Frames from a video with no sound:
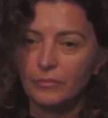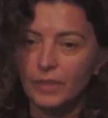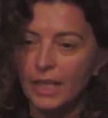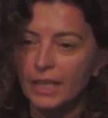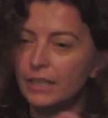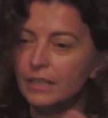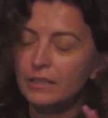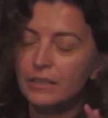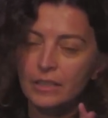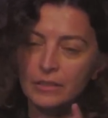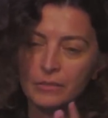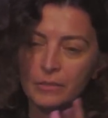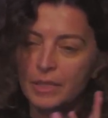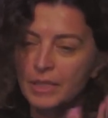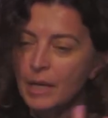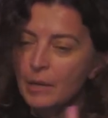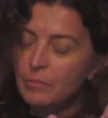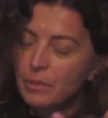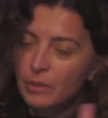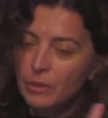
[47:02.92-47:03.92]
and there are a
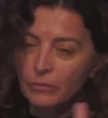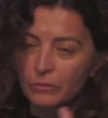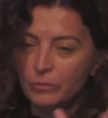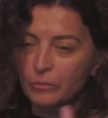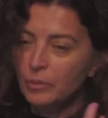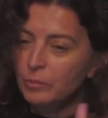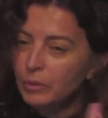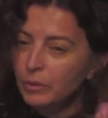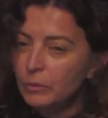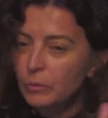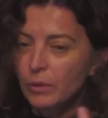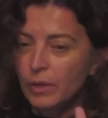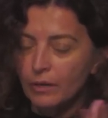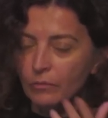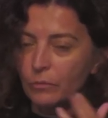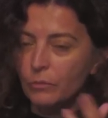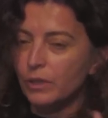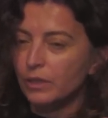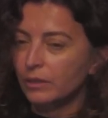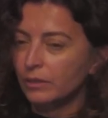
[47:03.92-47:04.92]
number of people who
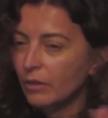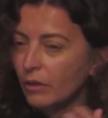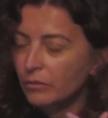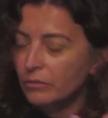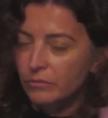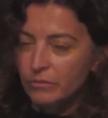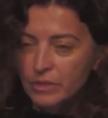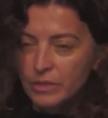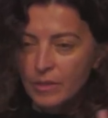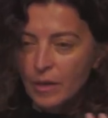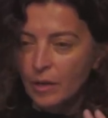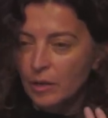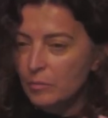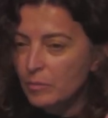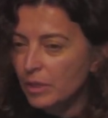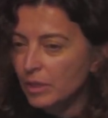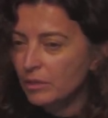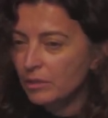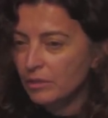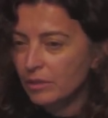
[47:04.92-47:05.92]
have worked on
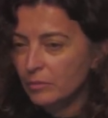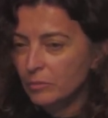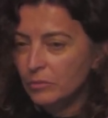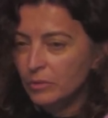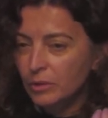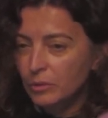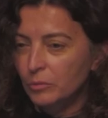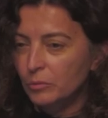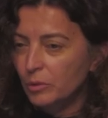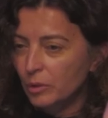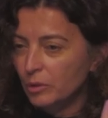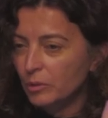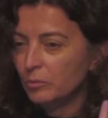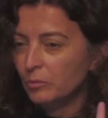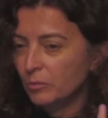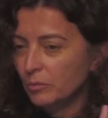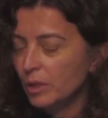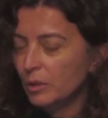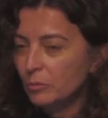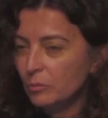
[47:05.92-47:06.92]
physiognomy
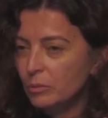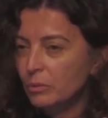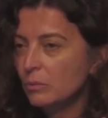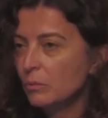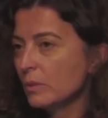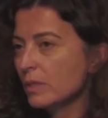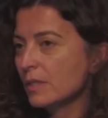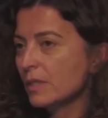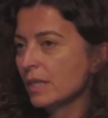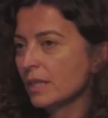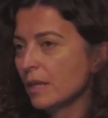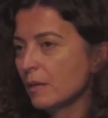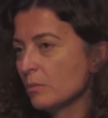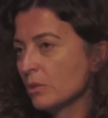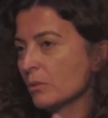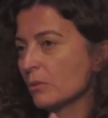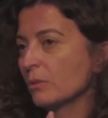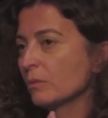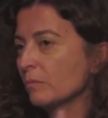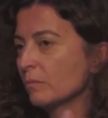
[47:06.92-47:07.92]
in Proust, and I'm
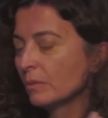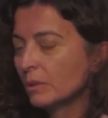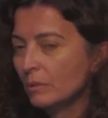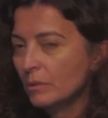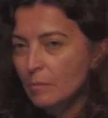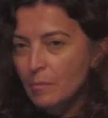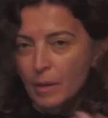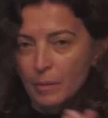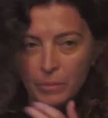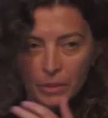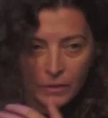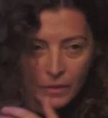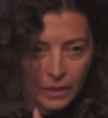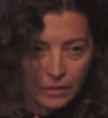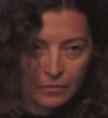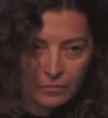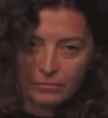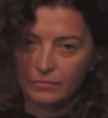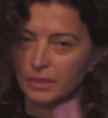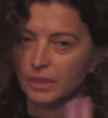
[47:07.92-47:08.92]
sure you remember that
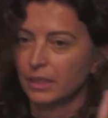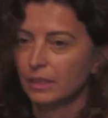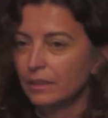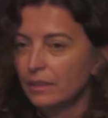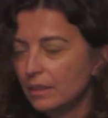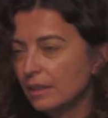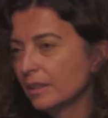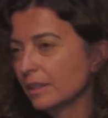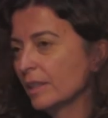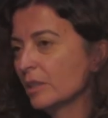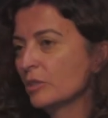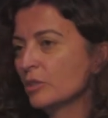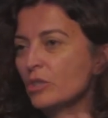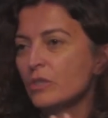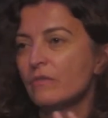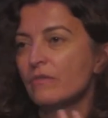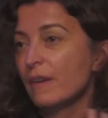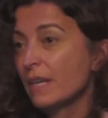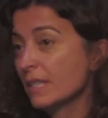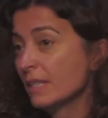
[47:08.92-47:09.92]
there are
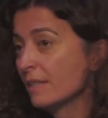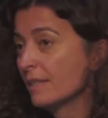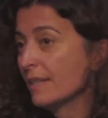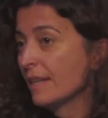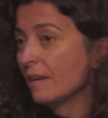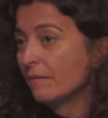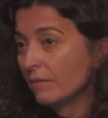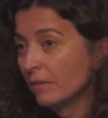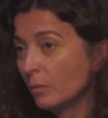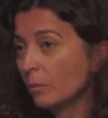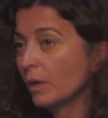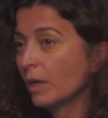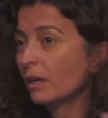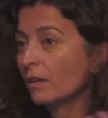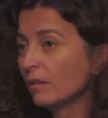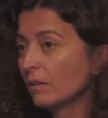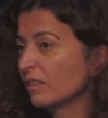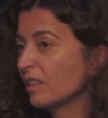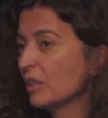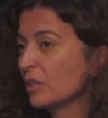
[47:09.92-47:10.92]
just faces
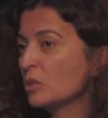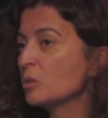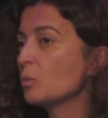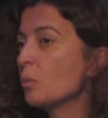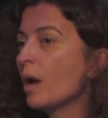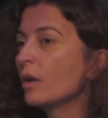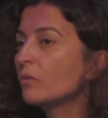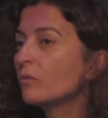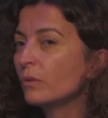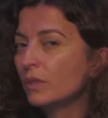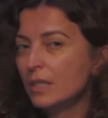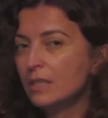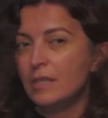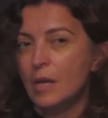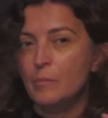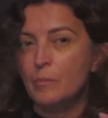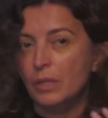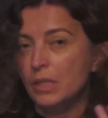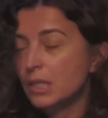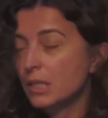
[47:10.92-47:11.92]
everywhere. And like Swan, for
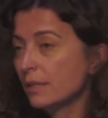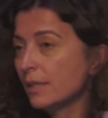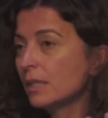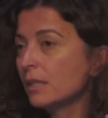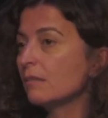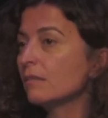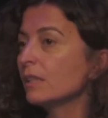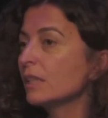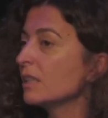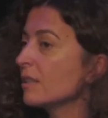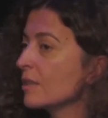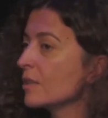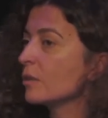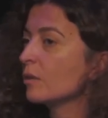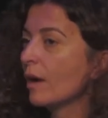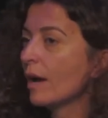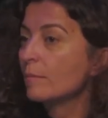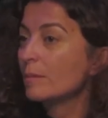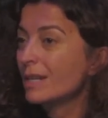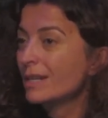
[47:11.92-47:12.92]
example, is literally
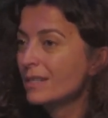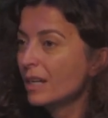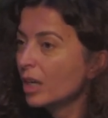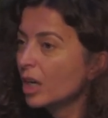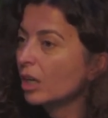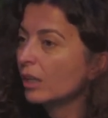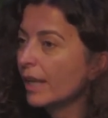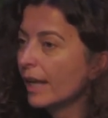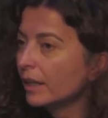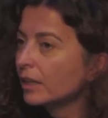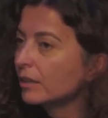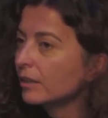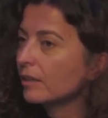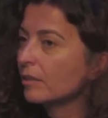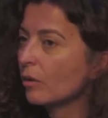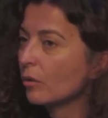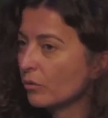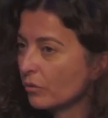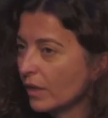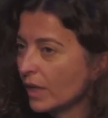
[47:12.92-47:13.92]
described as a collector
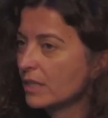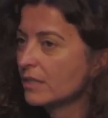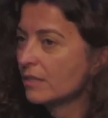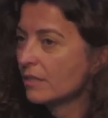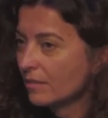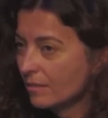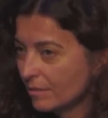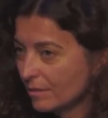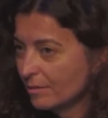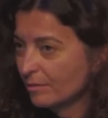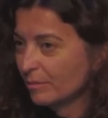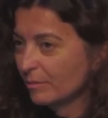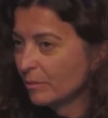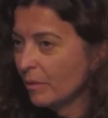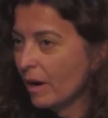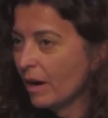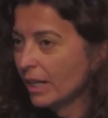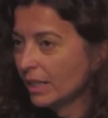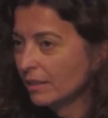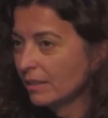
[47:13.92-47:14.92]
of faces,
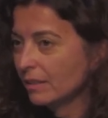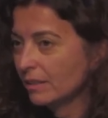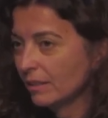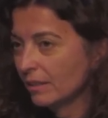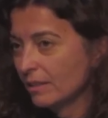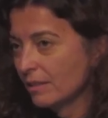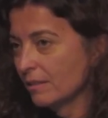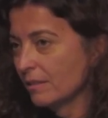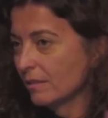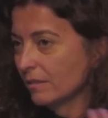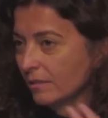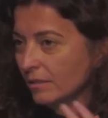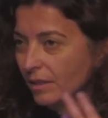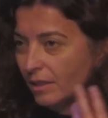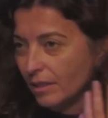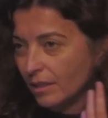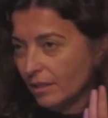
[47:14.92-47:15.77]
right? And he's an